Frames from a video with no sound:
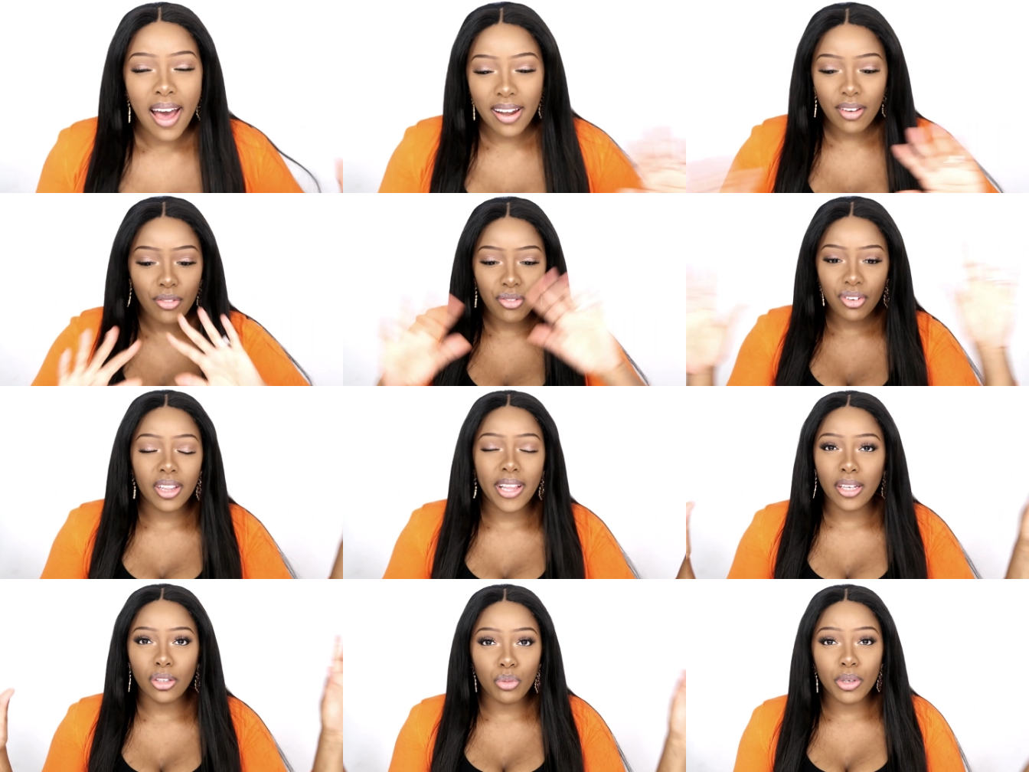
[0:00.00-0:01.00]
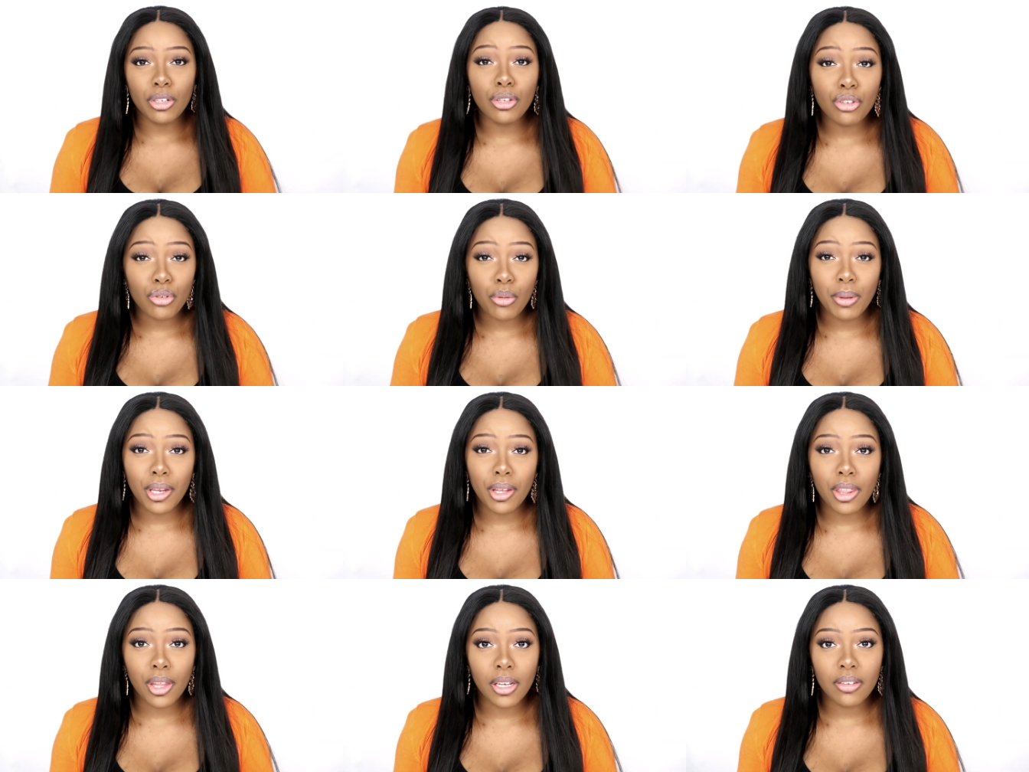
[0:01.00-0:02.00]
I didn't feel like doing so many
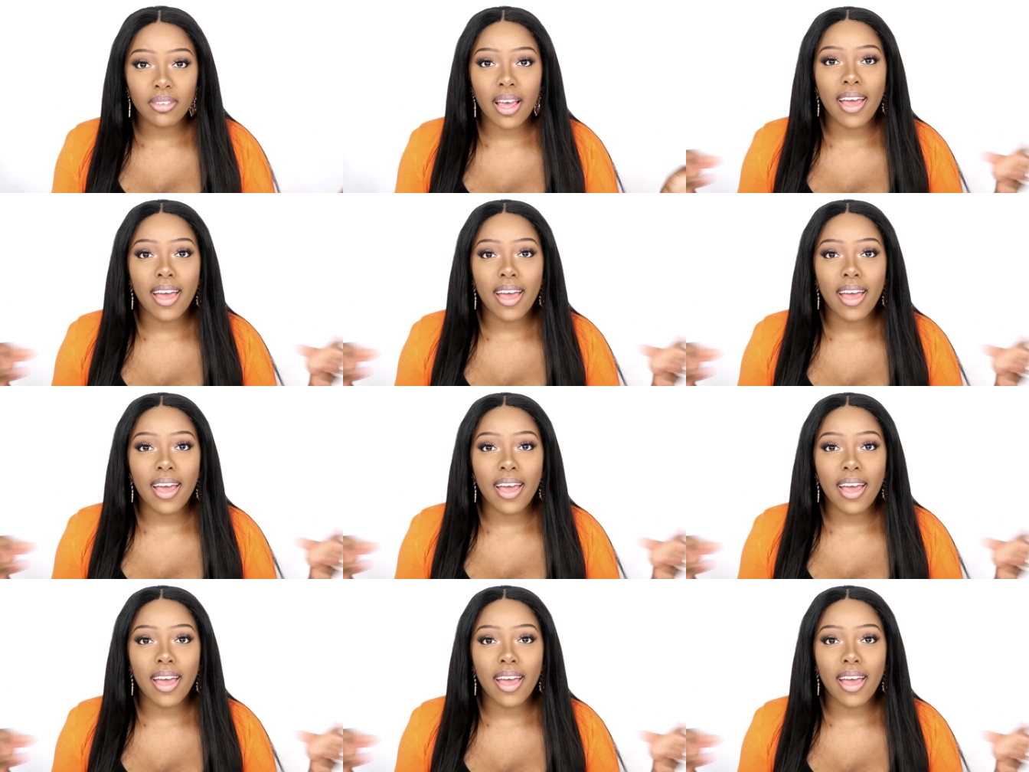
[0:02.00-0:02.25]
things.